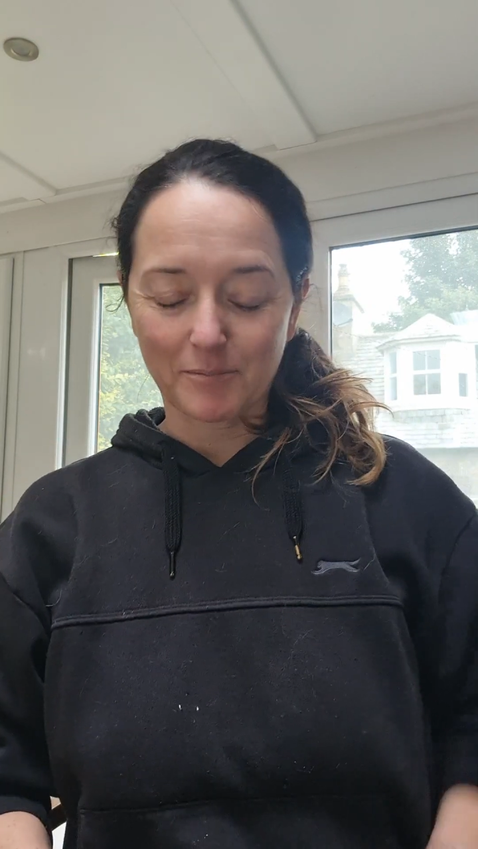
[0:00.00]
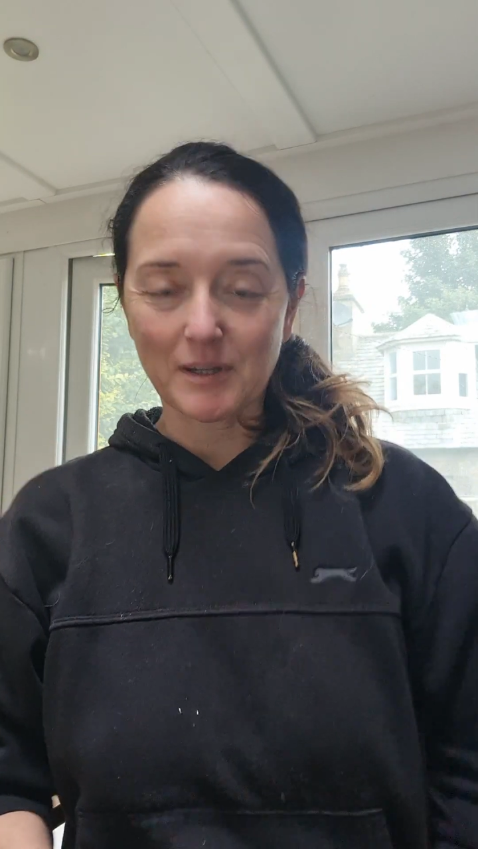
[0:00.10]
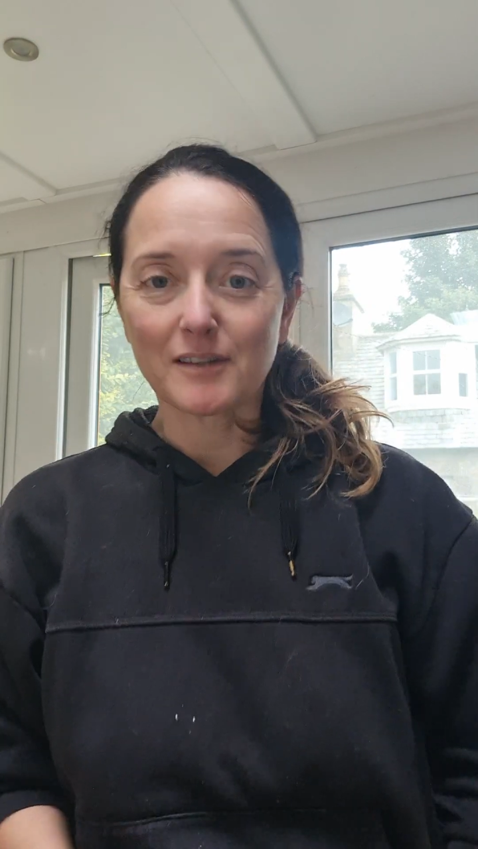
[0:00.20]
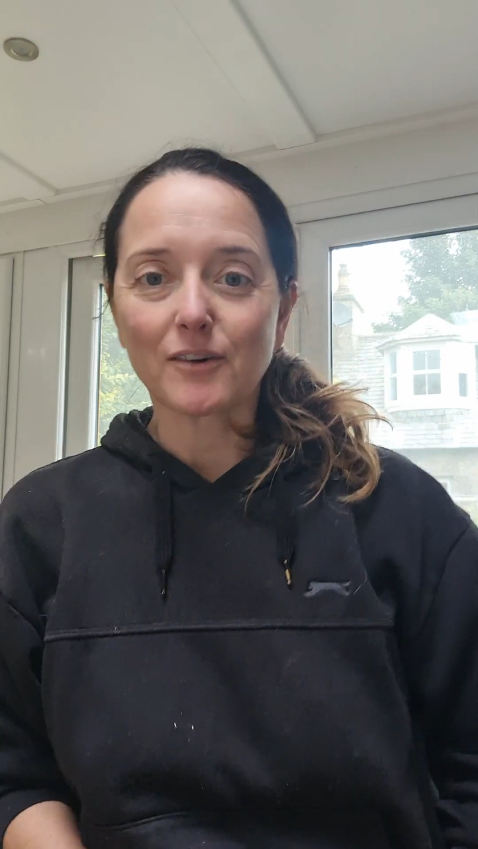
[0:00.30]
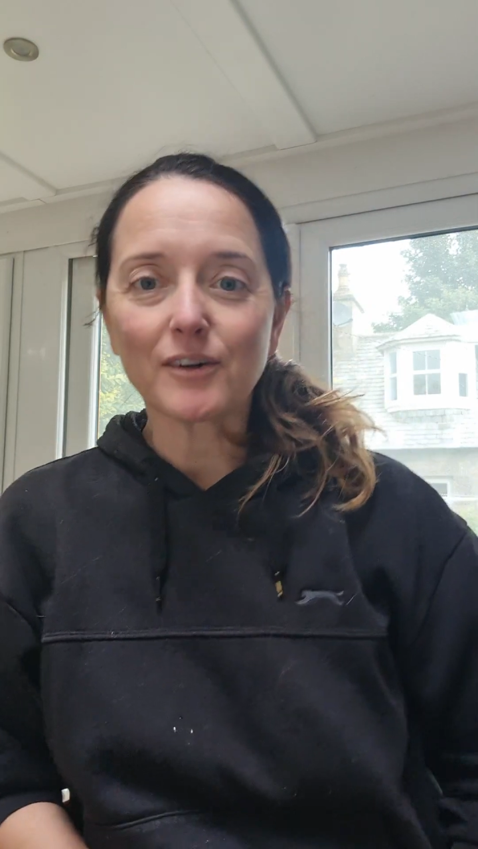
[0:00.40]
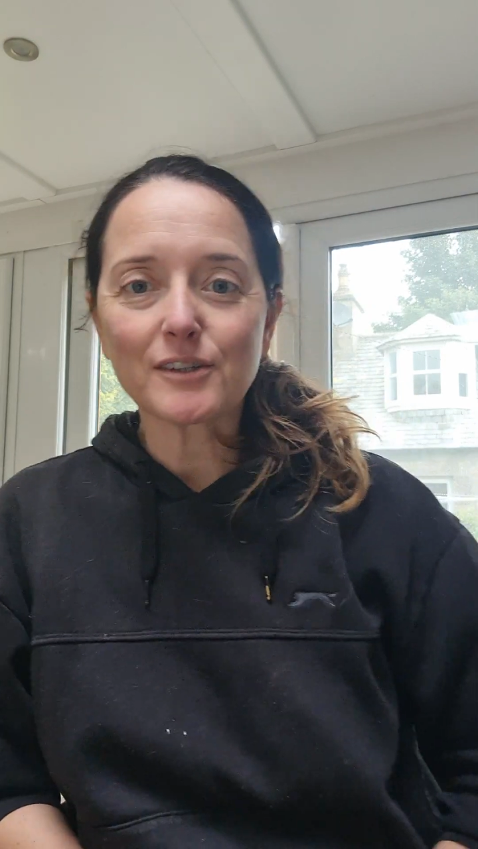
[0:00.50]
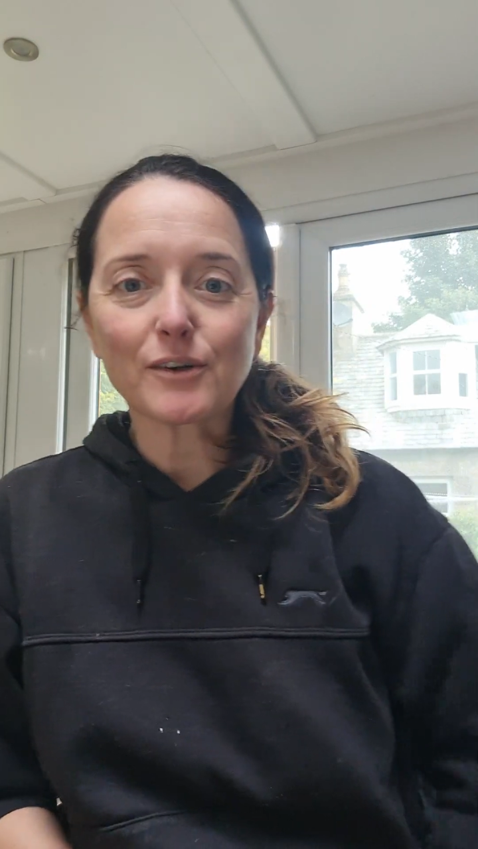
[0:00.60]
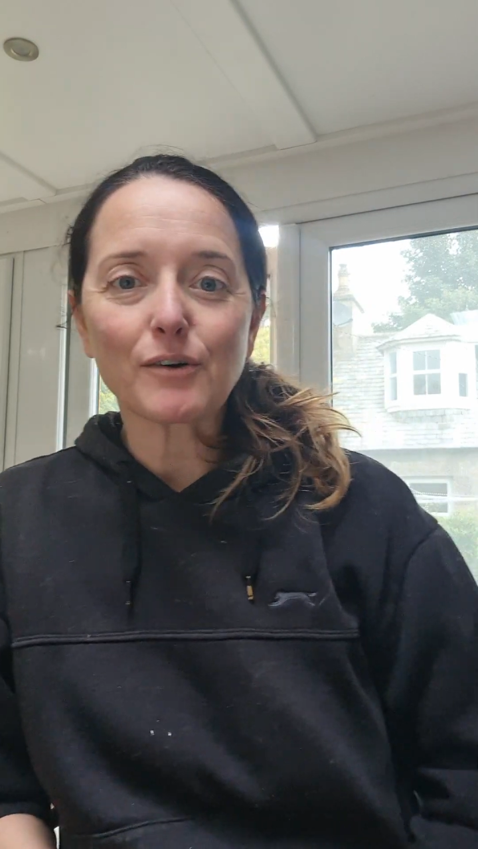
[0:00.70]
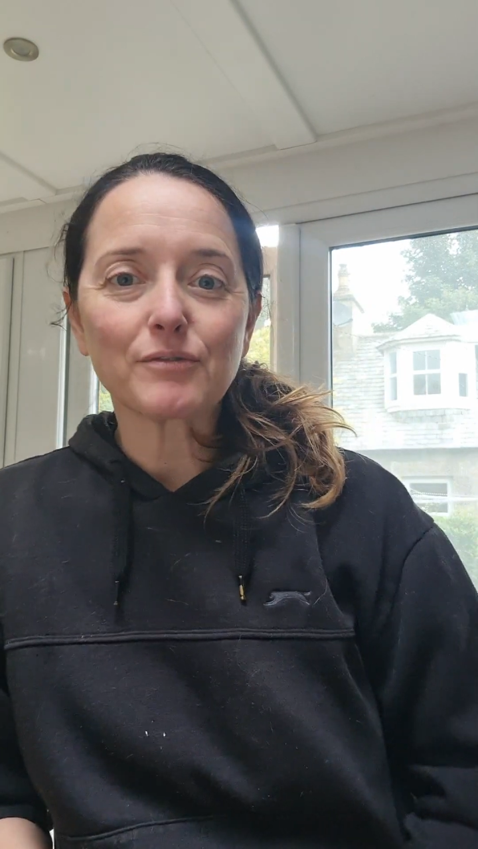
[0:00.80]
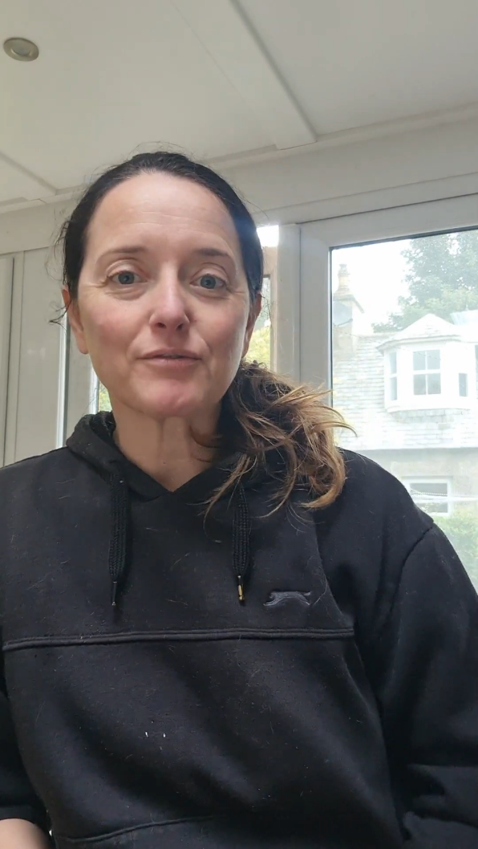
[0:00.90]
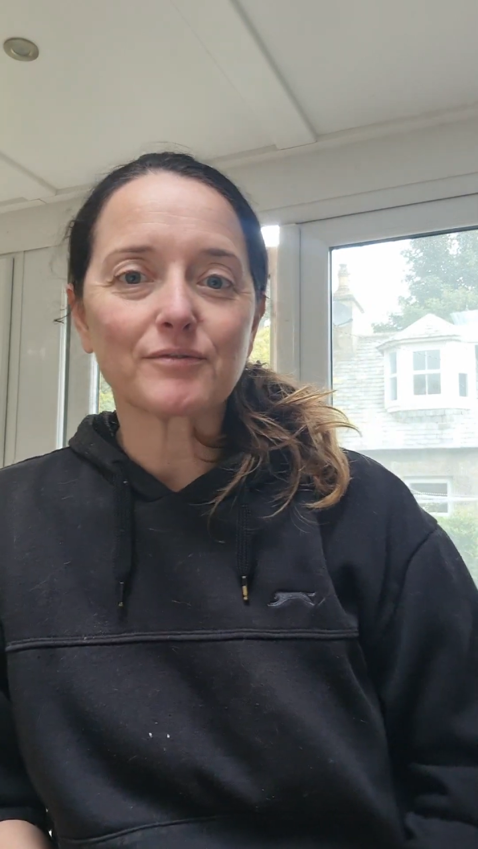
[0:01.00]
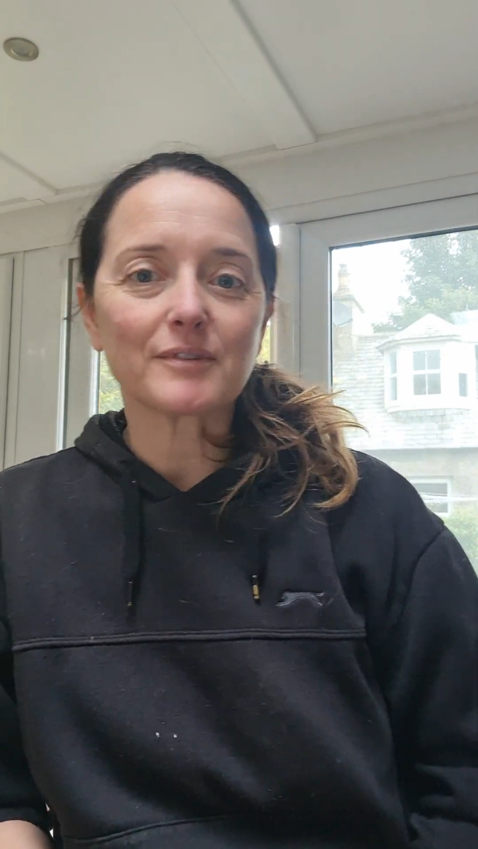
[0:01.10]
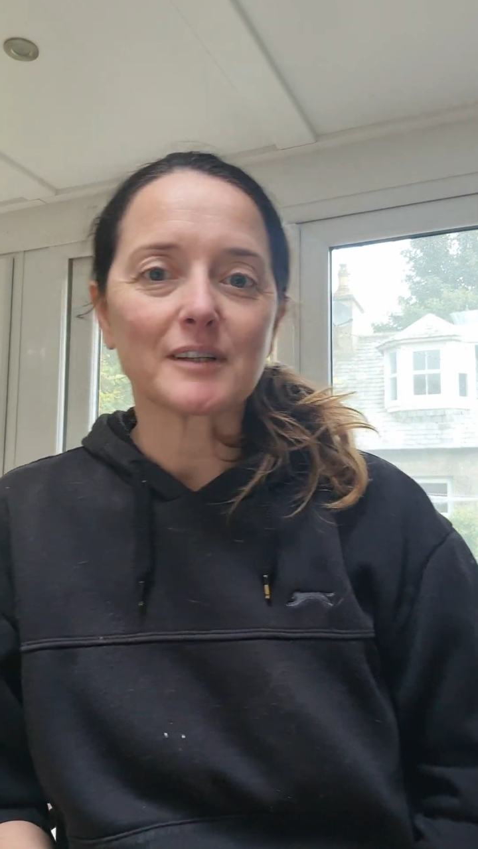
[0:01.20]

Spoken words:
been on and off.